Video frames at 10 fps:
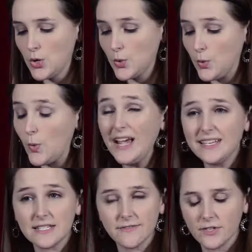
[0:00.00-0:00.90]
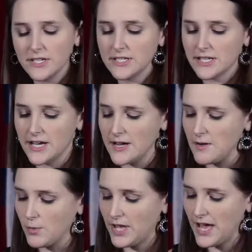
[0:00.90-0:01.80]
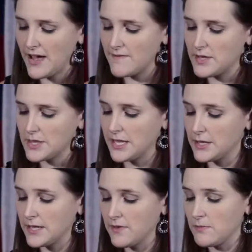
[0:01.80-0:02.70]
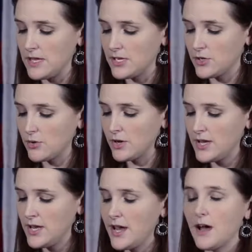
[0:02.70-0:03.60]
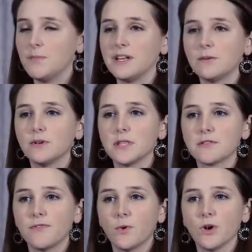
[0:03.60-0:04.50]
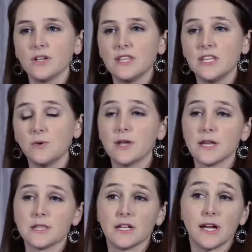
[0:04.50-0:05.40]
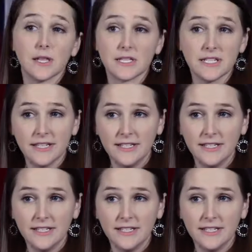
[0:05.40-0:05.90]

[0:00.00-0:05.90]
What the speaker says: quite different, we have this Thanksgiving menu, but it was for the USS Augusta,